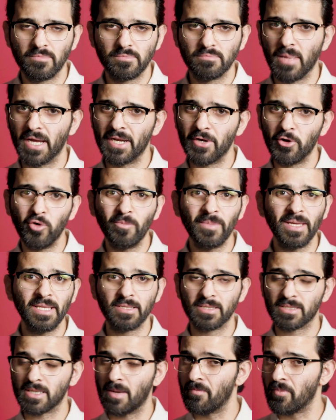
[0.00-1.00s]
By no
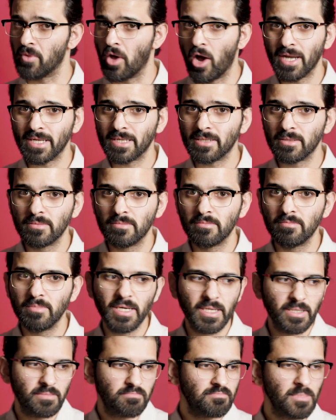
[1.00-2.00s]
means I'm not,
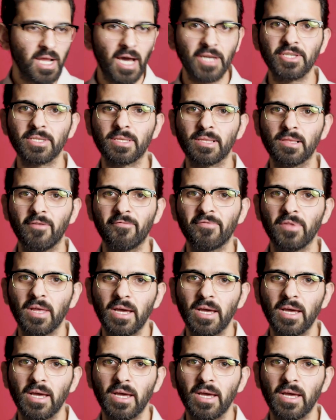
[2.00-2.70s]
but I just love